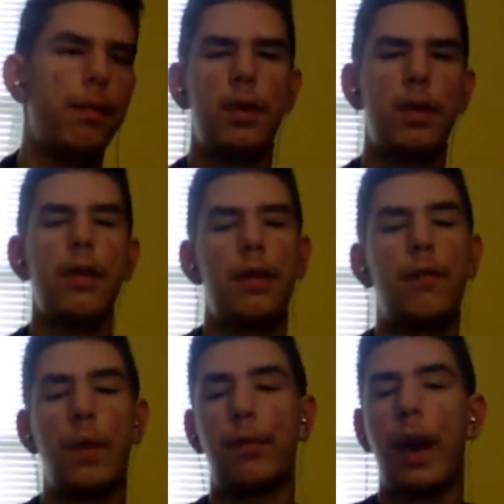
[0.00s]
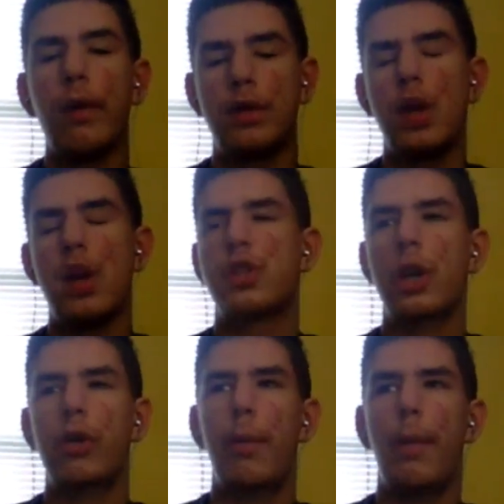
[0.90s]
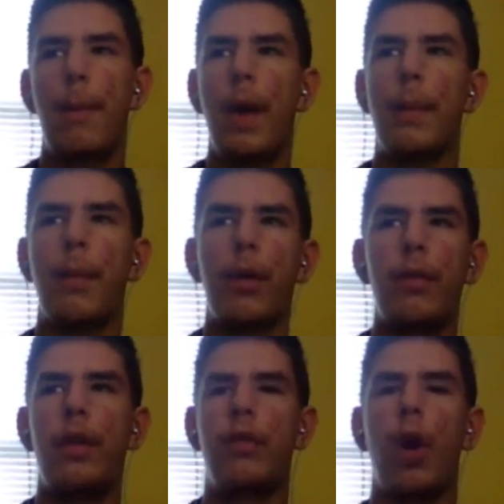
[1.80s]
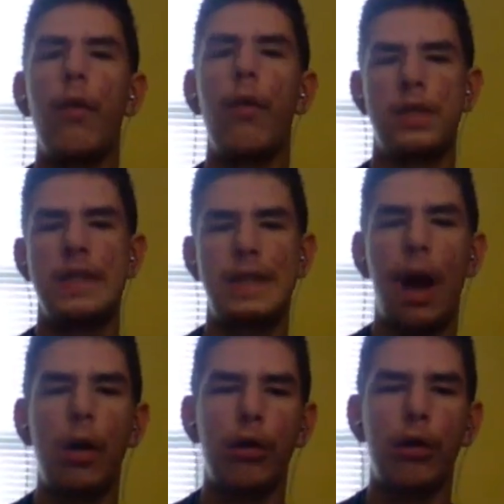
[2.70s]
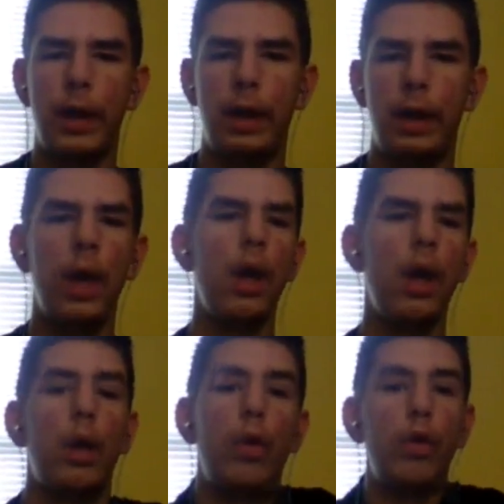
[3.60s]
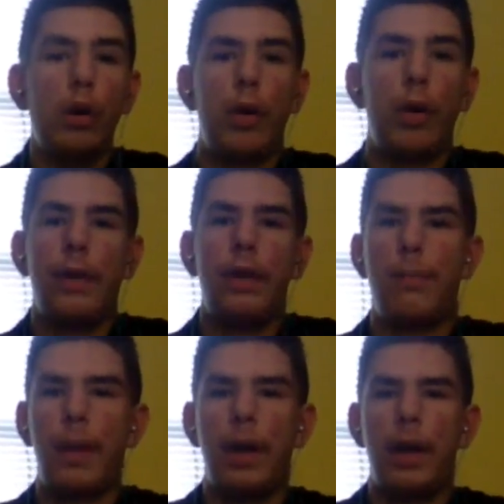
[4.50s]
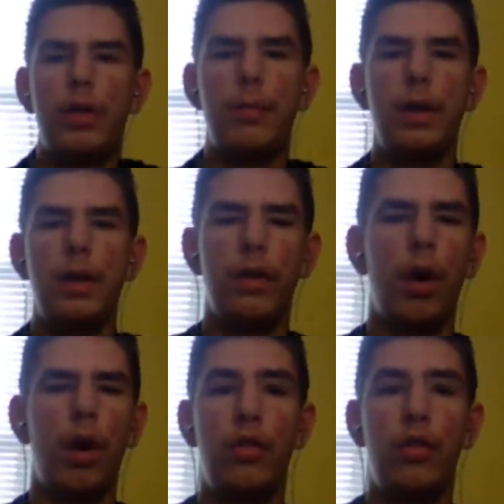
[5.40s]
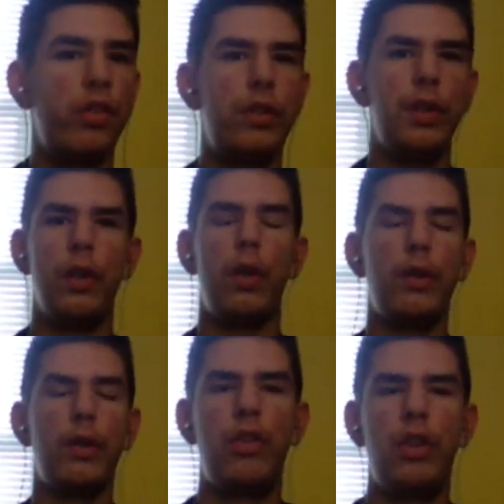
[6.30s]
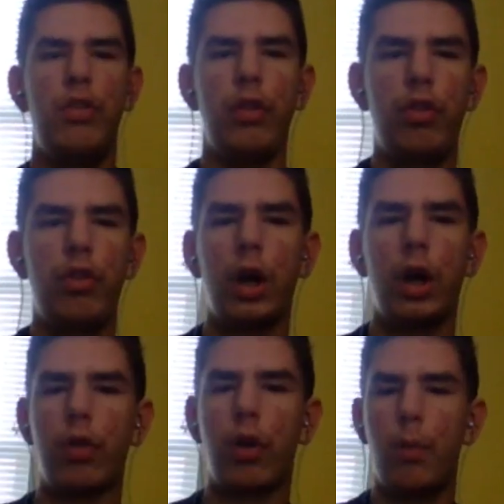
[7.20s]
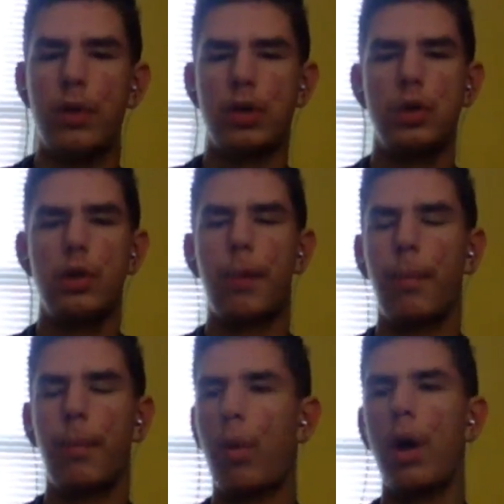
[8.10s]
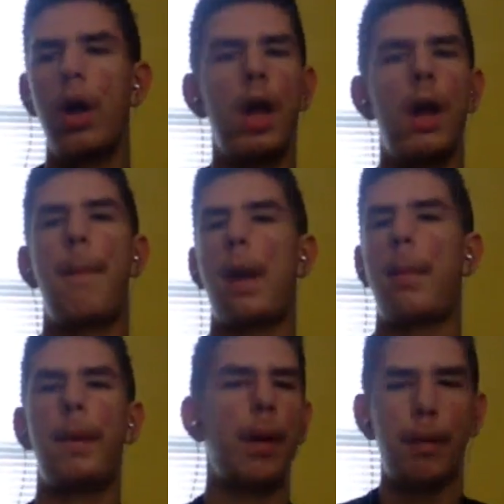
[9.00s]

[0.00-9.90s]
For the Browns, yeah, it's slightly a little bit better, but in the Dolphins, he's downgrading. Now, who knows? I mean, the Bears can be 16-0 next season, shock us all, win the Super Bowl. Bada bing, bada boom.